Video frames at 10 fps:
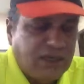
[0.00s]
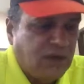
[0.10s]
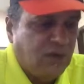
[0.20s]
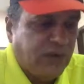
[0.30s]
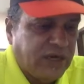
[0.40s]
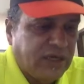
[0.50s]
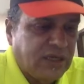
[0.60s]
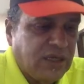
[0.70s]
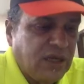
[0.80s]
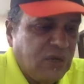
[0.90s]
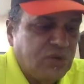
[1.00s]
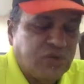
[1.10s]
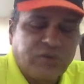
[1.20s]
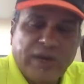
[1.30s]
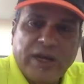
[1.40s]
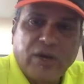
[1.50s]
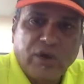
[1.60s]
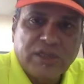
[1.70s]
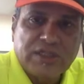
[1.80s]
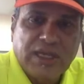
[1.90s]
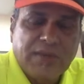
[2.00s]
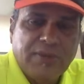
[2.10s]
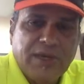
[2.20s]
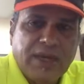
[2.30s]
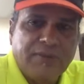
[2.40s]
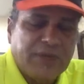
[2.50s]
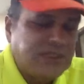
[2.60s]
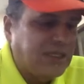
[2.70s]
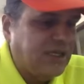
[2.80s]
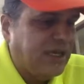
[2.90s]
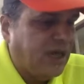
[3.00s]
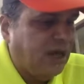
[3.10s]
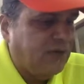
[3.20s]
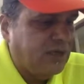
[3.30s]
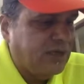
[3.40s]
wonder, who's trained at Otters Club and presently at Harvard,